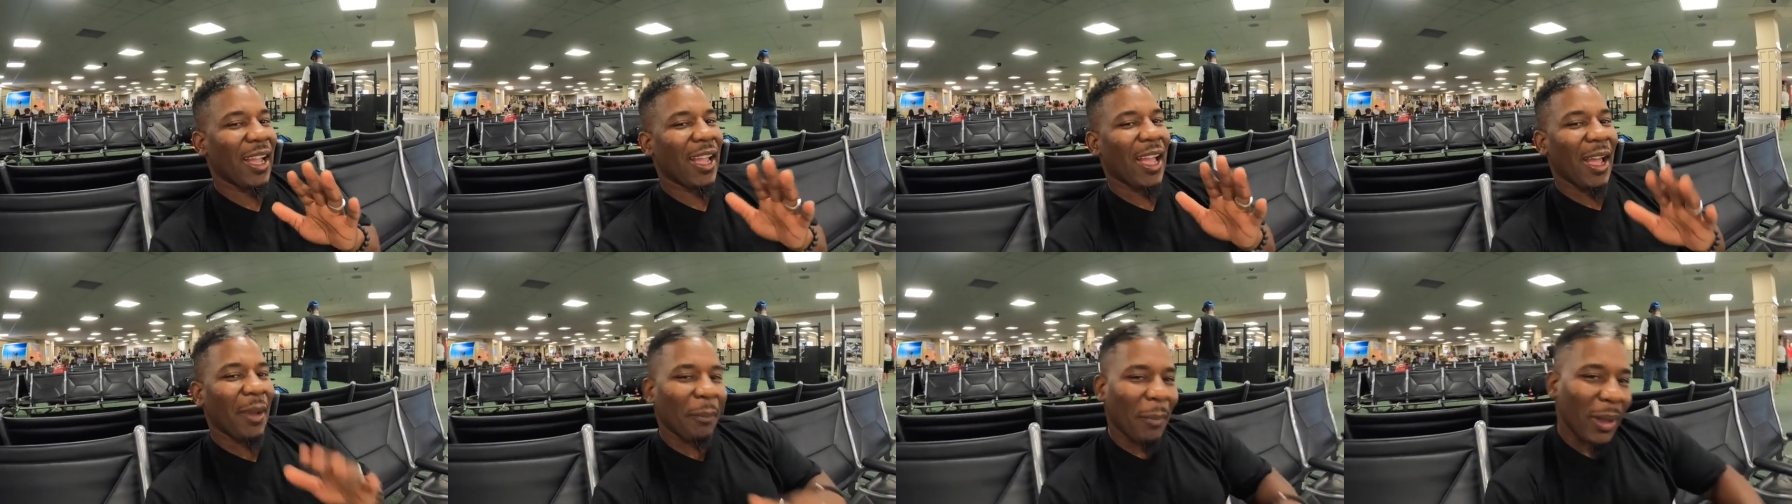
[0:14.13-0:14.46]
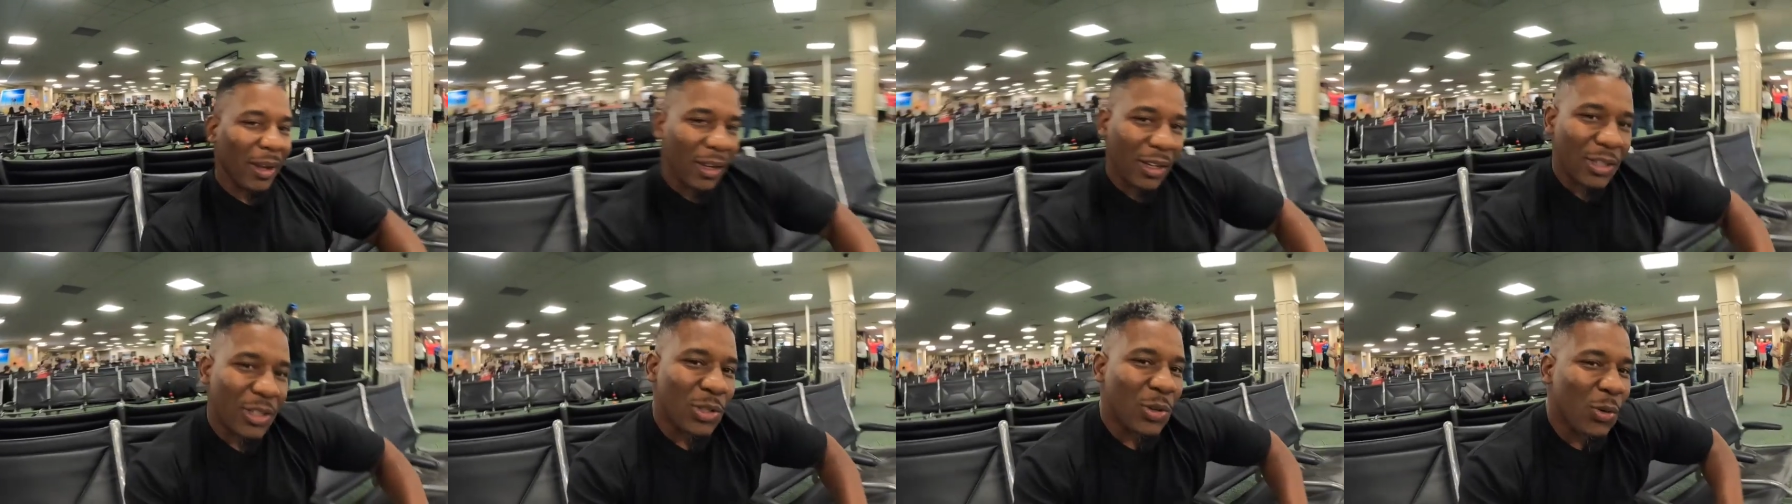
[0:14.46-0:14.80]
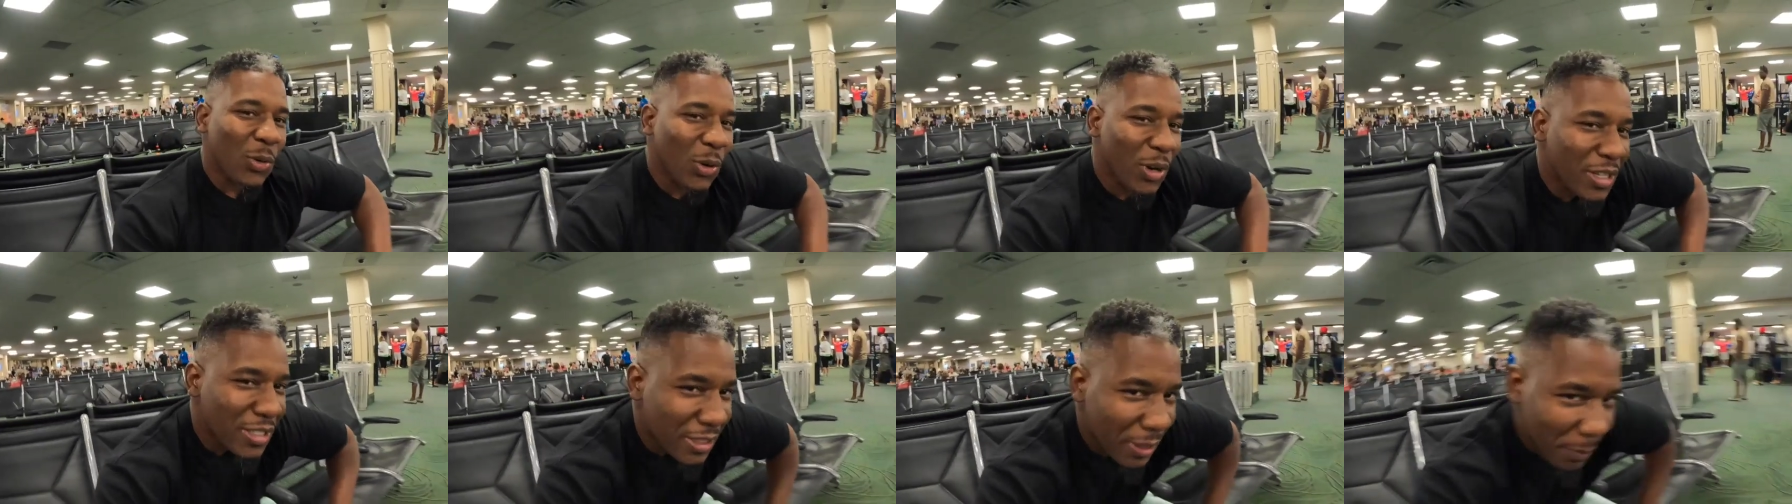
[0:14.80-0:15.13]
I got my little
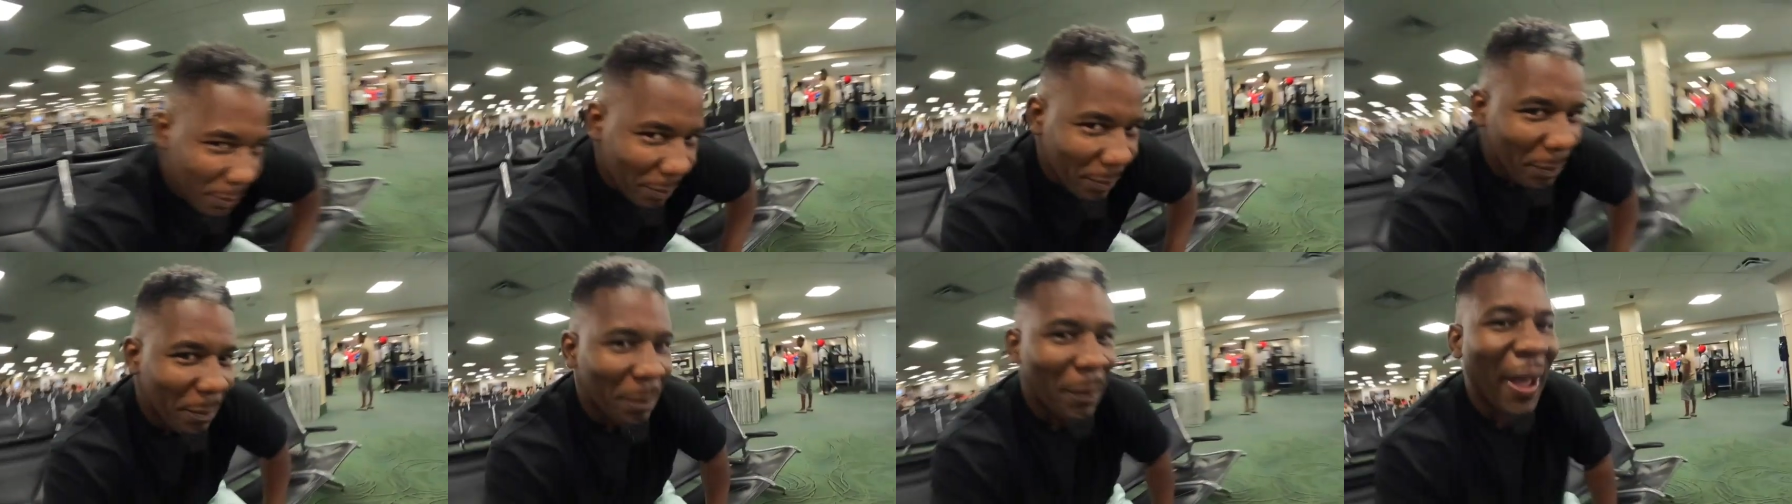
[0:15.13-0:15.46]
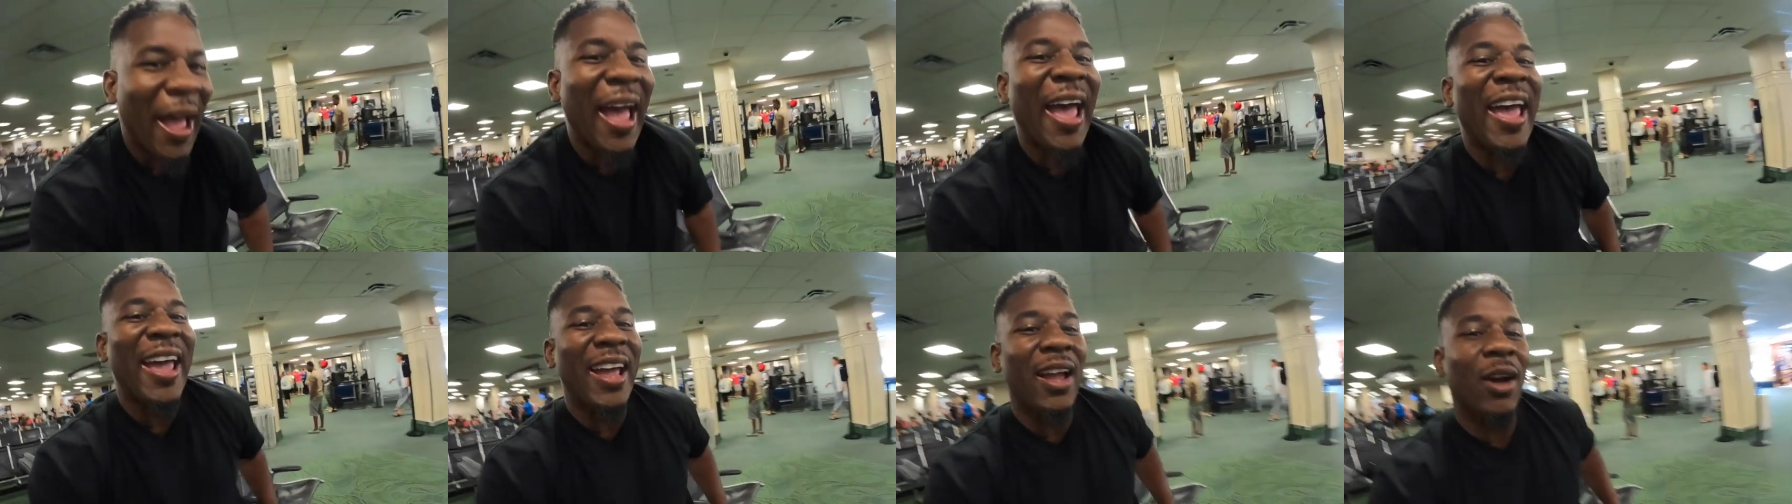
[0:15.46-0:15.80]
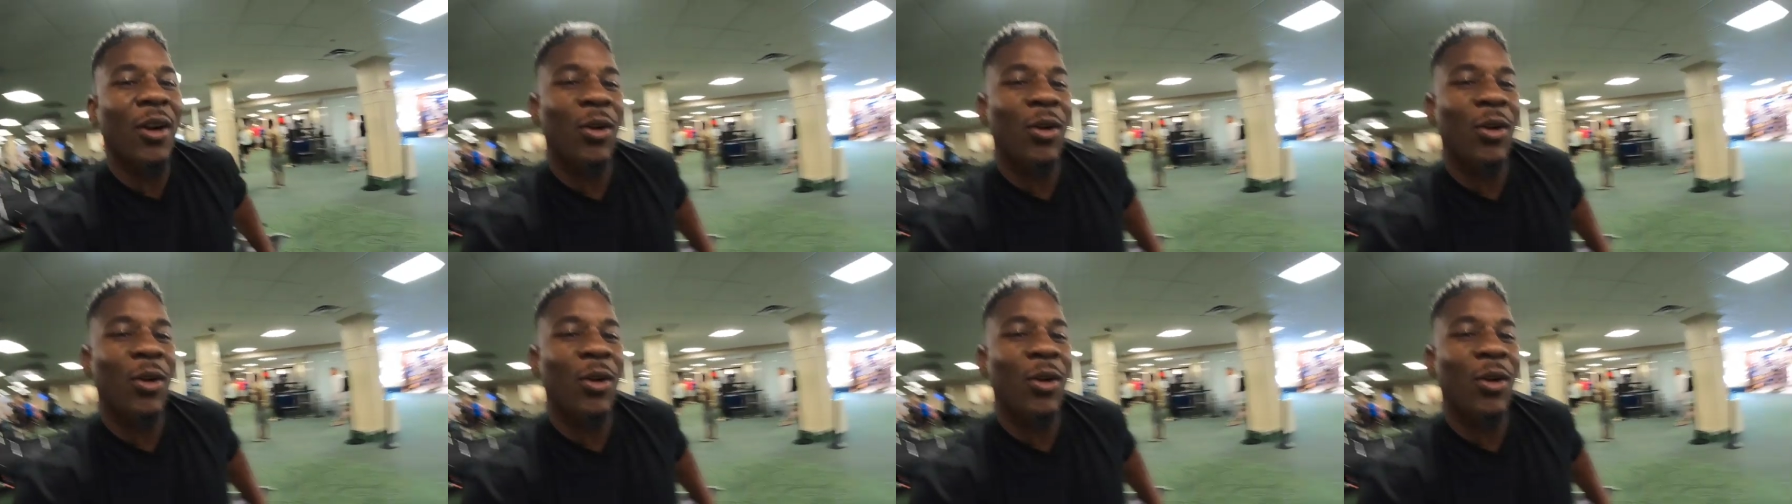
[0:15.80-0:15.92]
touristy bag